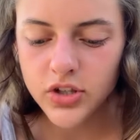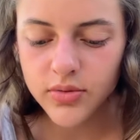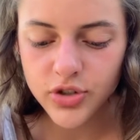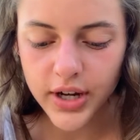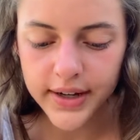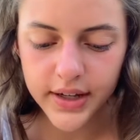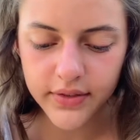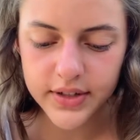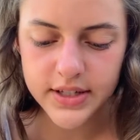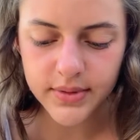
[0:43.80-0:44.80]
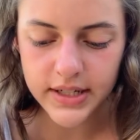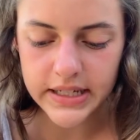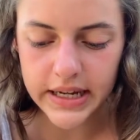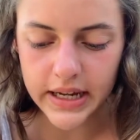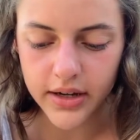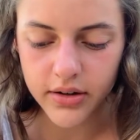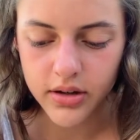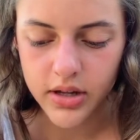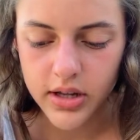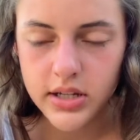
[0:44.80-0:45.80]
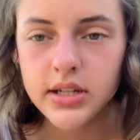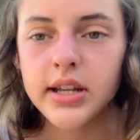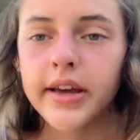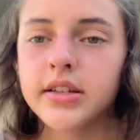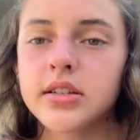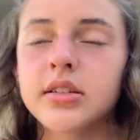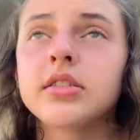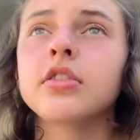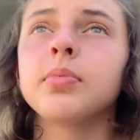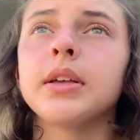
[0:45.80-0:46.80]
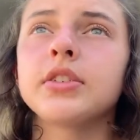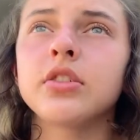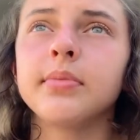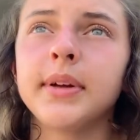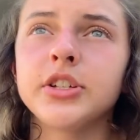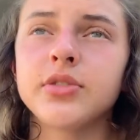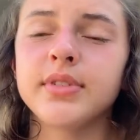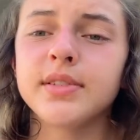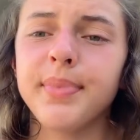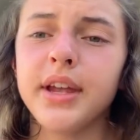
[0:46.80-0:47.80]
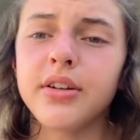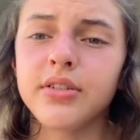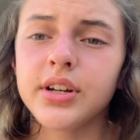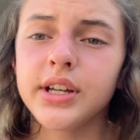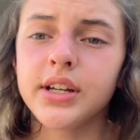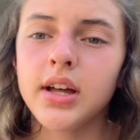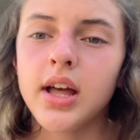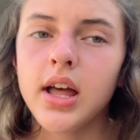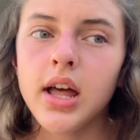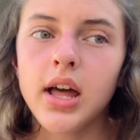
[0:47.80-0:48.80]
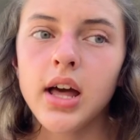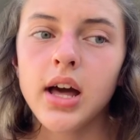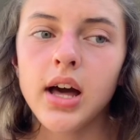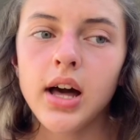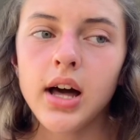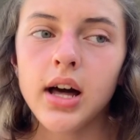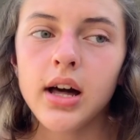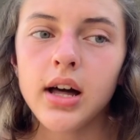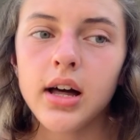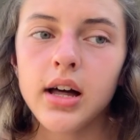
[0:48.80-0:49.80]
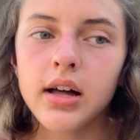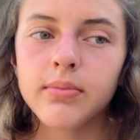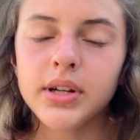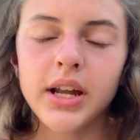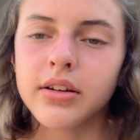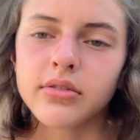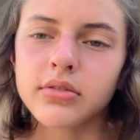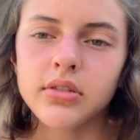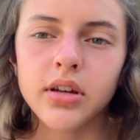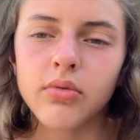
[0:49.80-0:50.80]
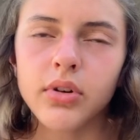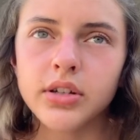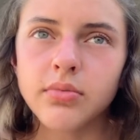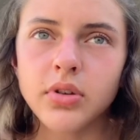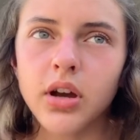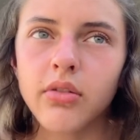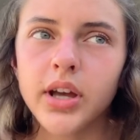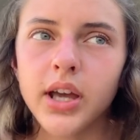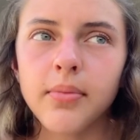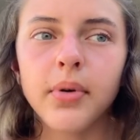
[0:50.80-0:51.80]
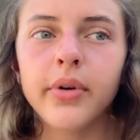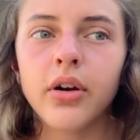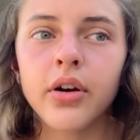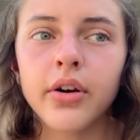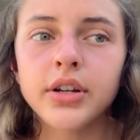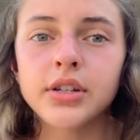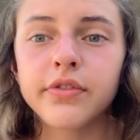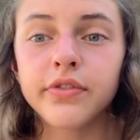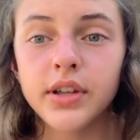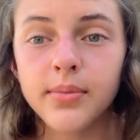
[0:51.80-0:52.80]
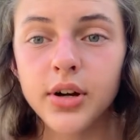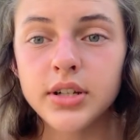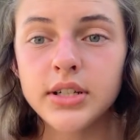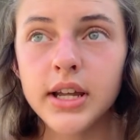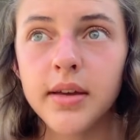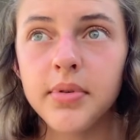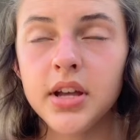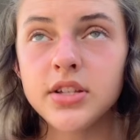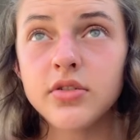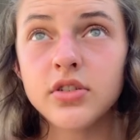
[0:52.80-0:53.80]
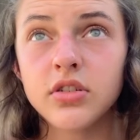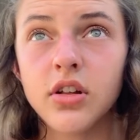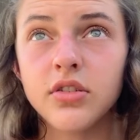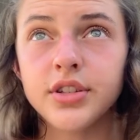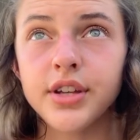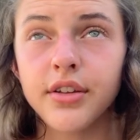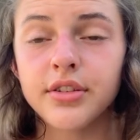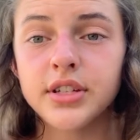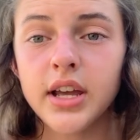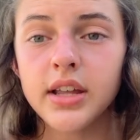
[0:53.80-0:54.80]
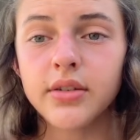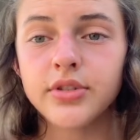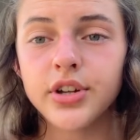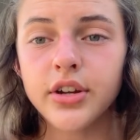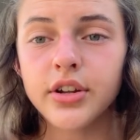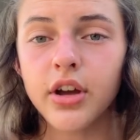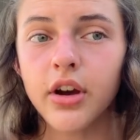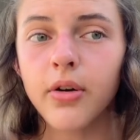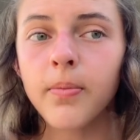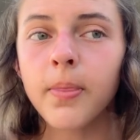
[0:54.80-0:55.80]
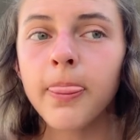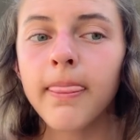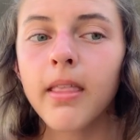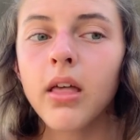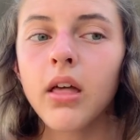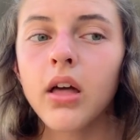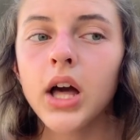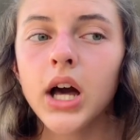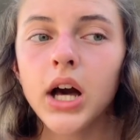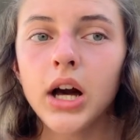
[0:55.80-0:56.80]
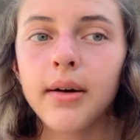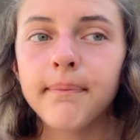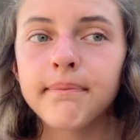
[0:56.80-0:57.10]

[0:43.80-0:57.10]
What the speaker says: trying to convince my dad to take us to this little place called Benjamin's Bakery. But I don't think we'll end up going. But we are going to the flea market today because it was closed the other day that we tried to go. We're